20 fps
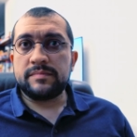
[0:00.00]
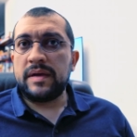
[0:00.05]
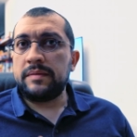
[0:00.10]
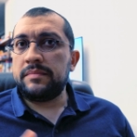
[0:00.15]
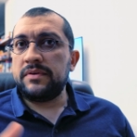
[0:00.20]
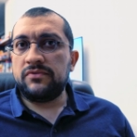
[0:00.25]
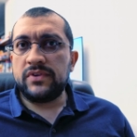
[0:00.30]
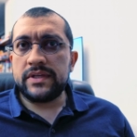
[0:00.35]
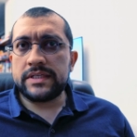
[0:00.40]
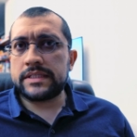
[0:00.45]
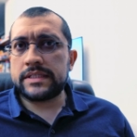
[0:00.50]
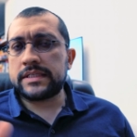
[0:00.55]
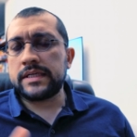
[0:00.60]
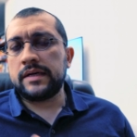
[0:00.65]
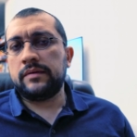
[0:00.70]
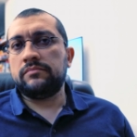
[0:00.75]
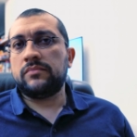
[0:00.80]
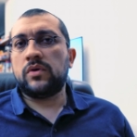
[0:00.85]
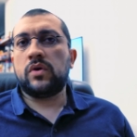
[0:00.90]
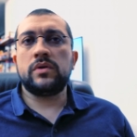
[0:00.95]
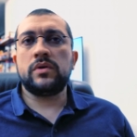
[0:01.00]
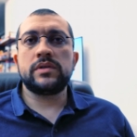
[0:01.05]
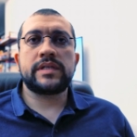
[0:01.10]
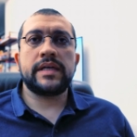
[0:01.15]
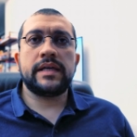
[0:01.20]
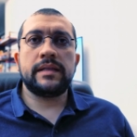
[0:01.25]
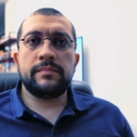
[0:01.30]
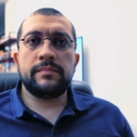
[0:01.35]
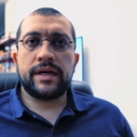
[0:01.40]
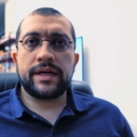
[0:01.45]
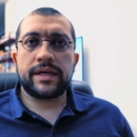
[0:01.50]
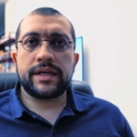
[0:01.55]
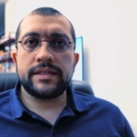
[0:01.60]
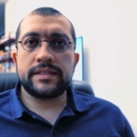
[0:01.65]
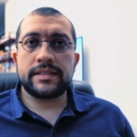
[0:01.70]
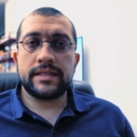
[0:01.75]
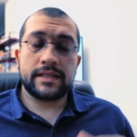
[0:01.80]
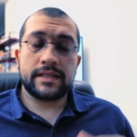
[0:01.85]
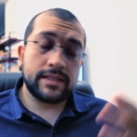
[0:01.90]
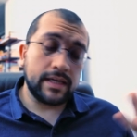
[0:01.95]
maybe visit some wholesale
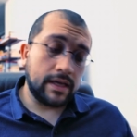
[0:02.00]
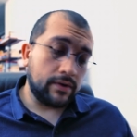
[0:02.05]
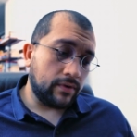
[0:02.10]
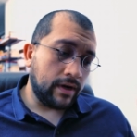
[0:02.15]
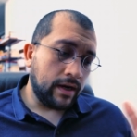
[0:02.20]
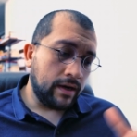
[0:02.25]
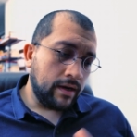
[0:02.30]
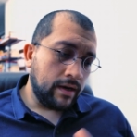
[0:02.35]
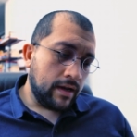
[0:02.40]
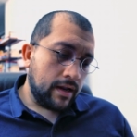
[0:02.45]
markets, etc.